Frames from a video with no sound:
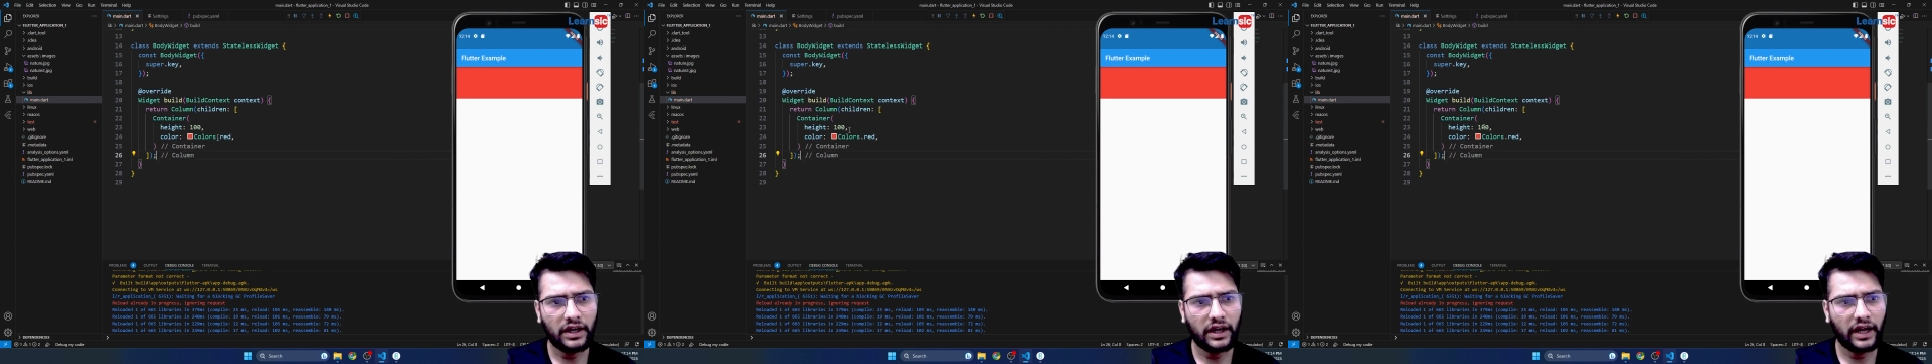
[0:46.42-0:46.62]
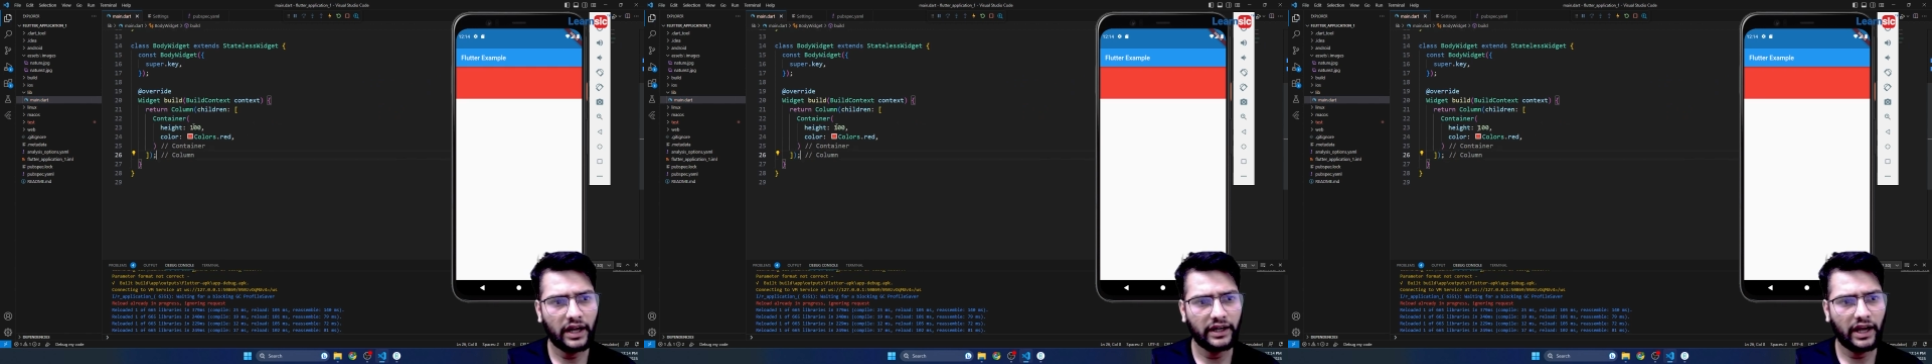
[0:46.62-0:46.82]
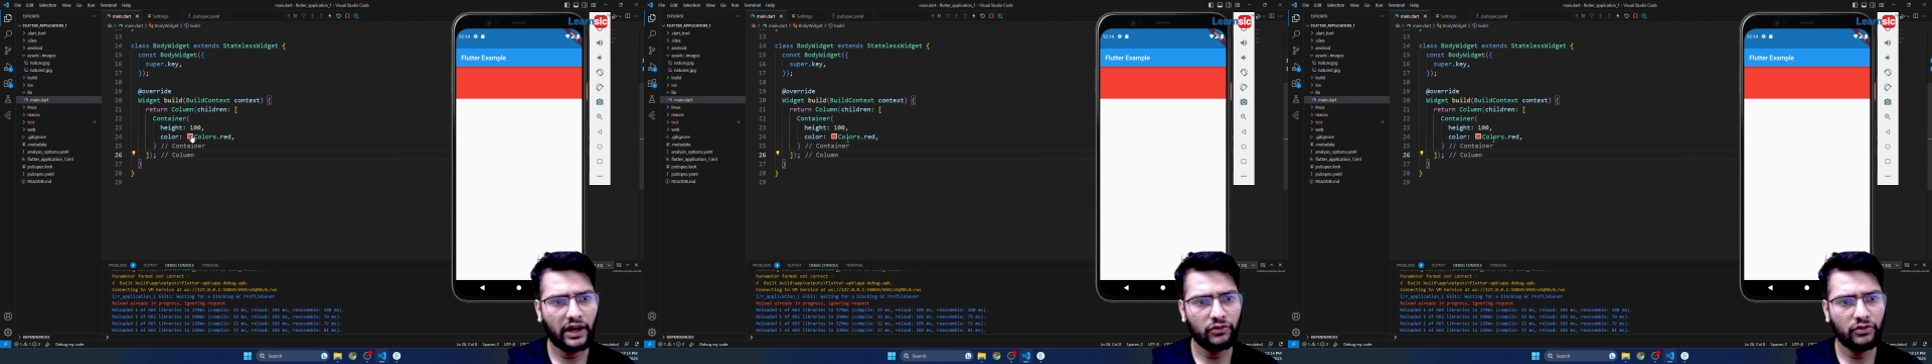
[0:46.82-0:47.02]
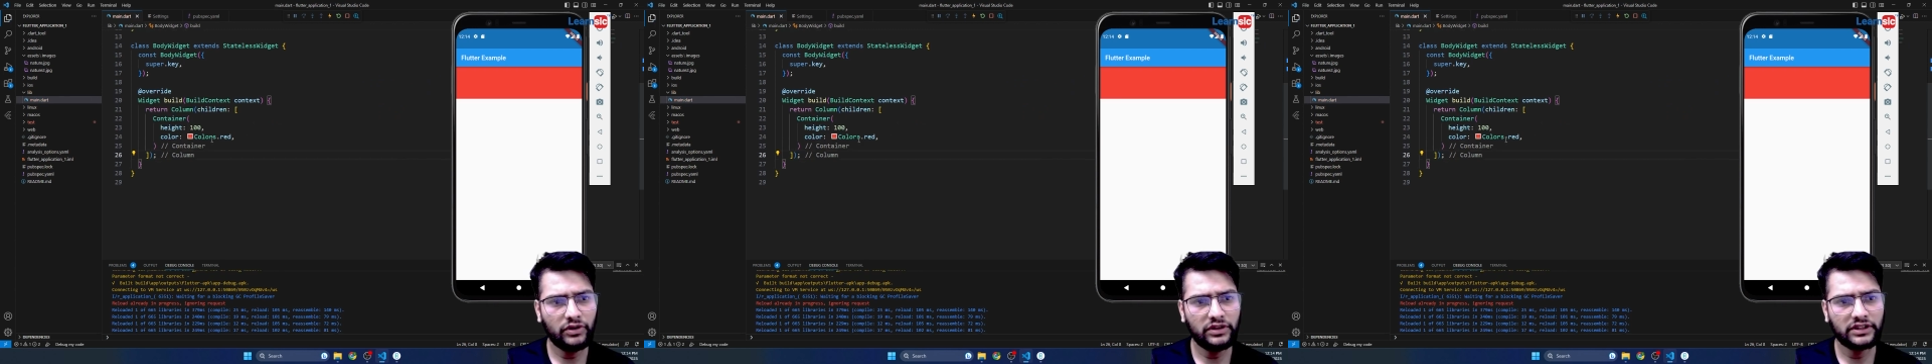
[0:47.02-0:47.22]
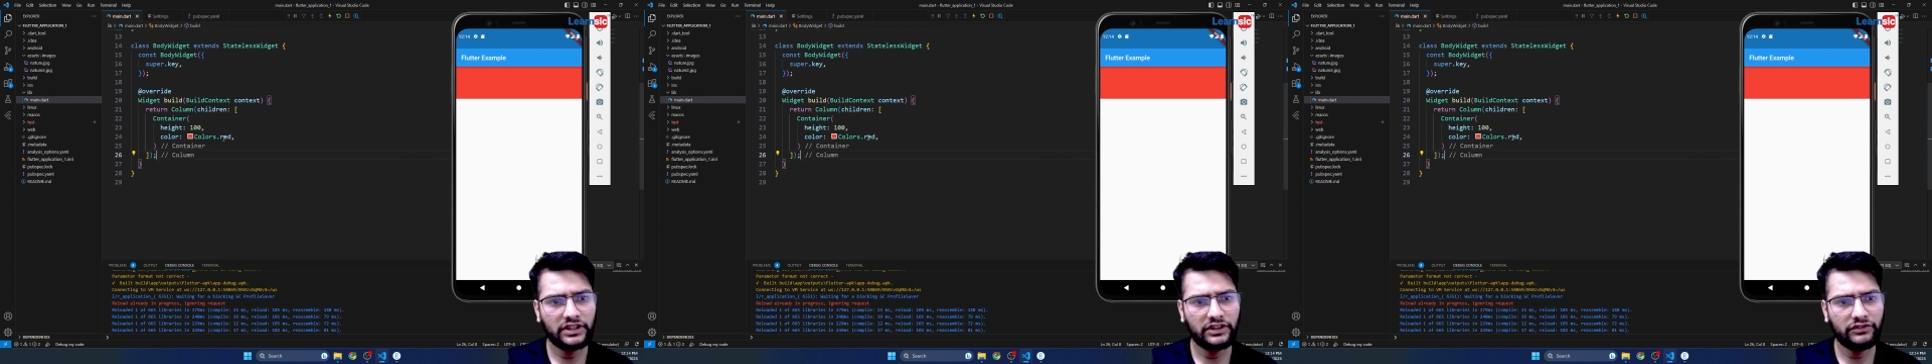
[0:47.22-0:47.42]
And I
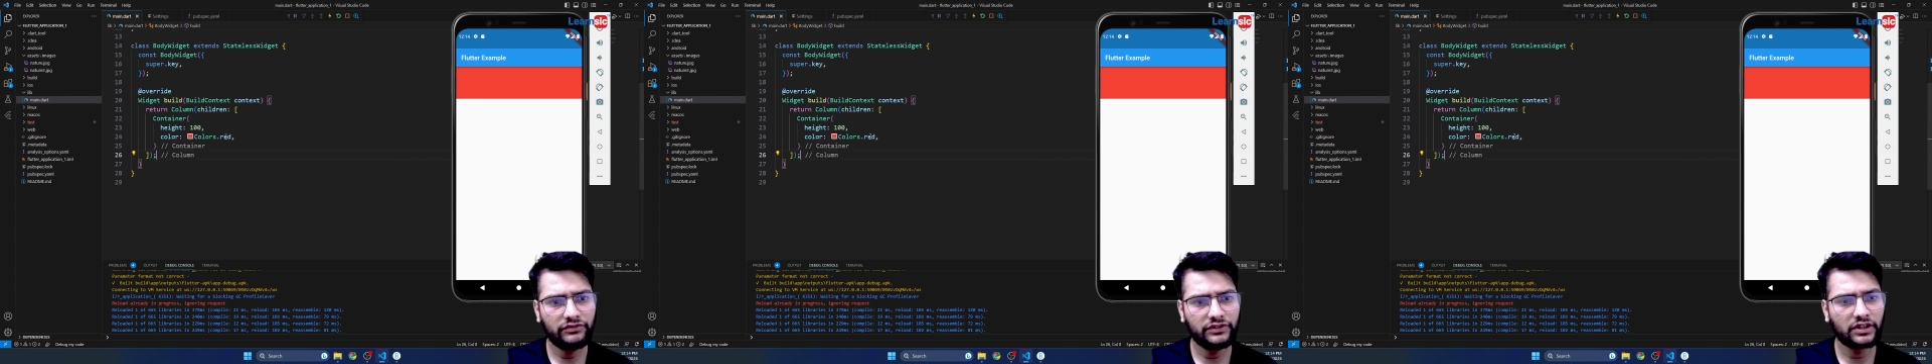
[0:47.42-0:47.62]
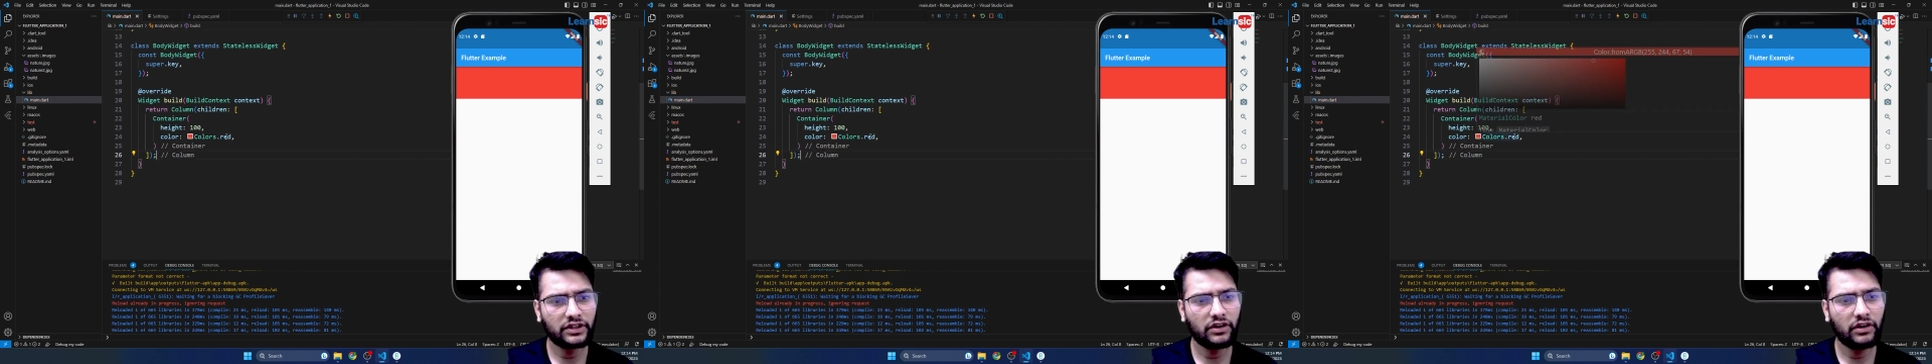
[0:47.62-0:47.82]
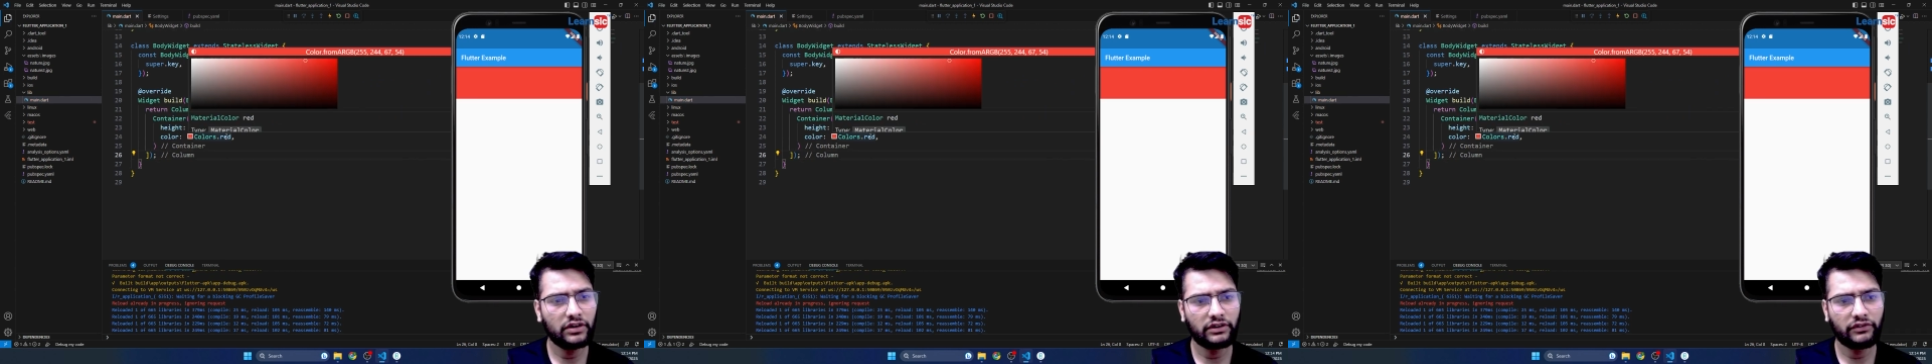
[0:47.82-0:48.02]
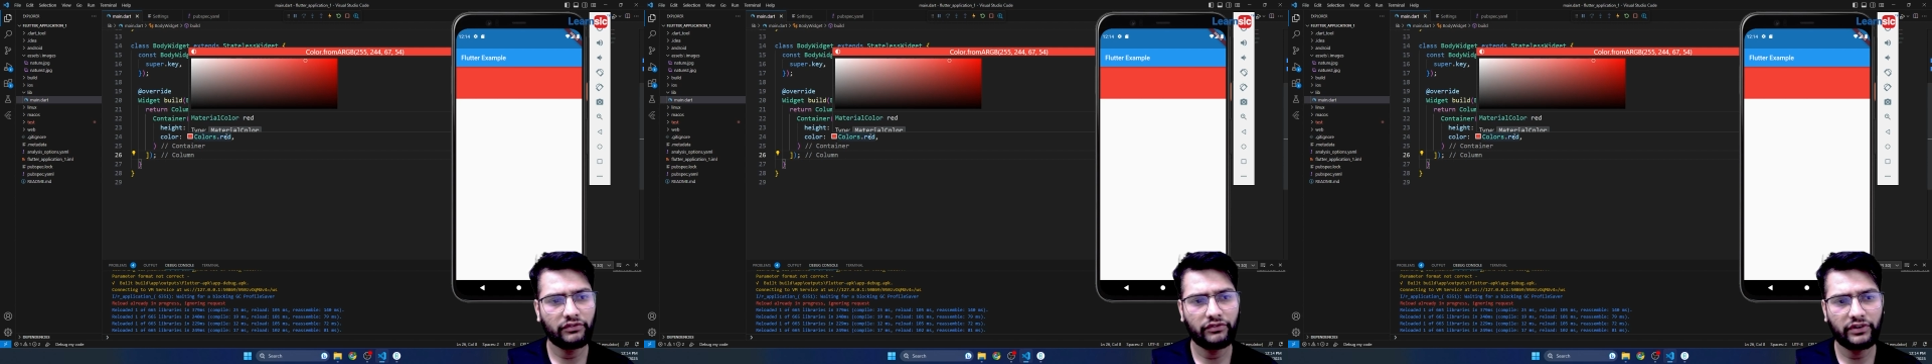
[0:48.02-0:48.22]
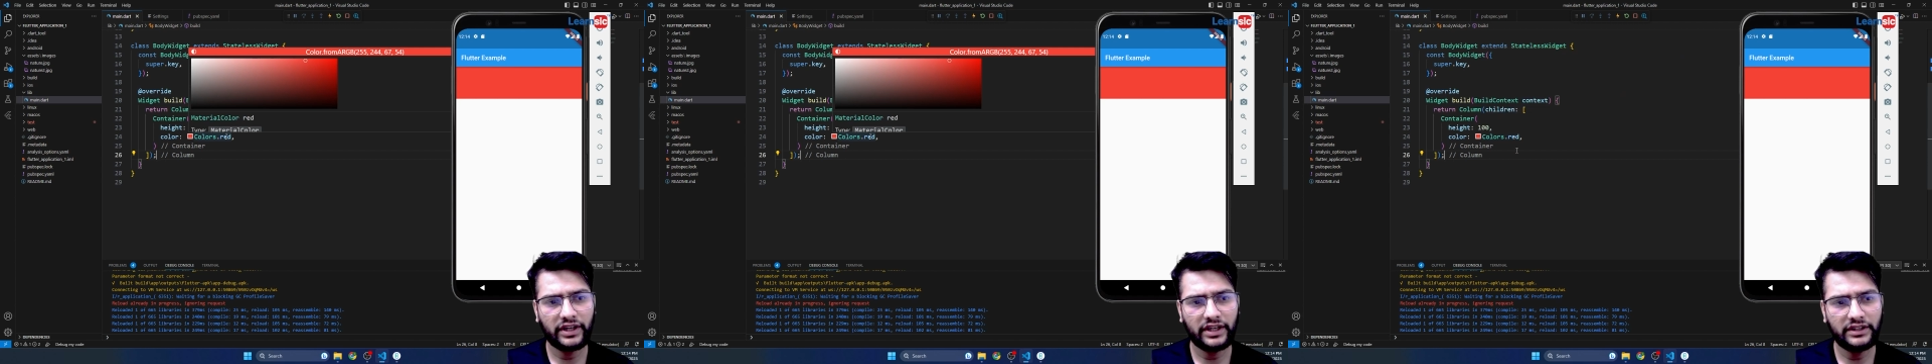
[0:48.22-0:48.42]
will give the color of
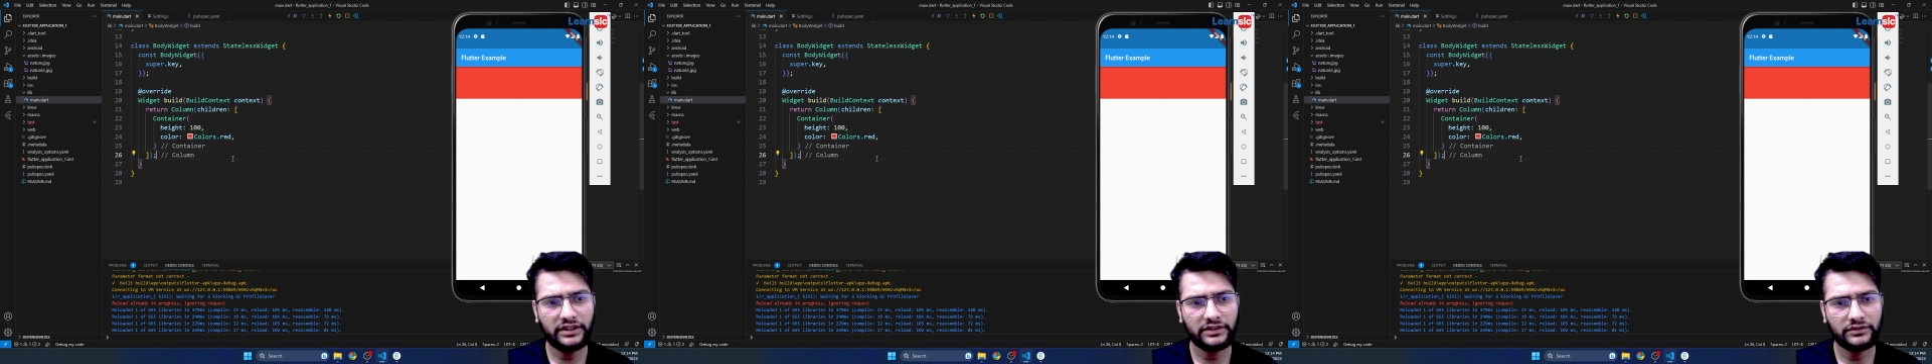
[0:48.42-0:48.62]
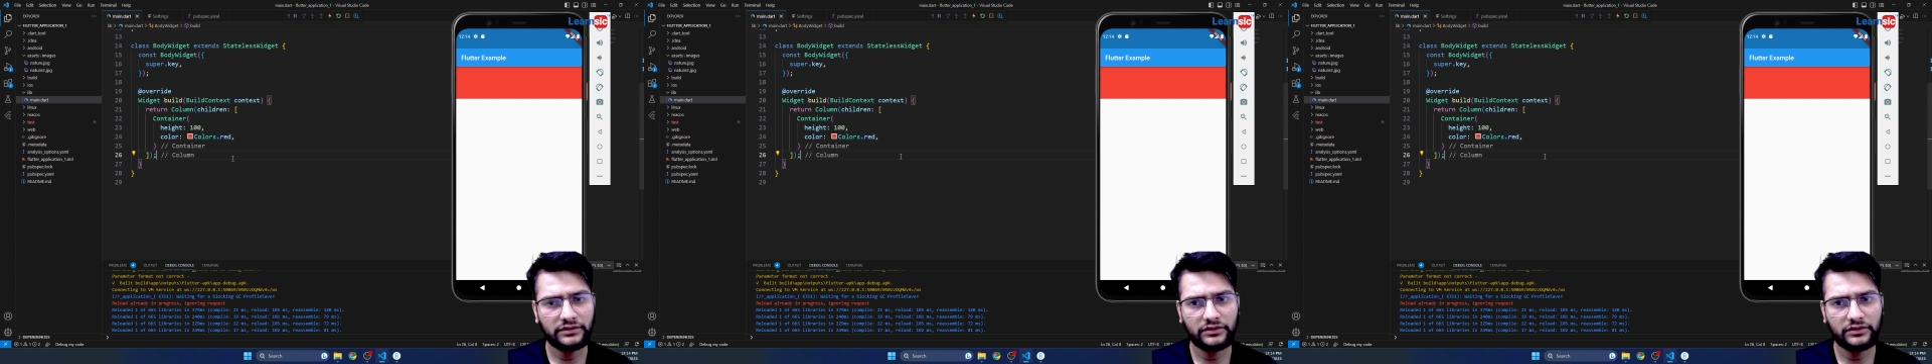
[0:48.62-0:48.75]
red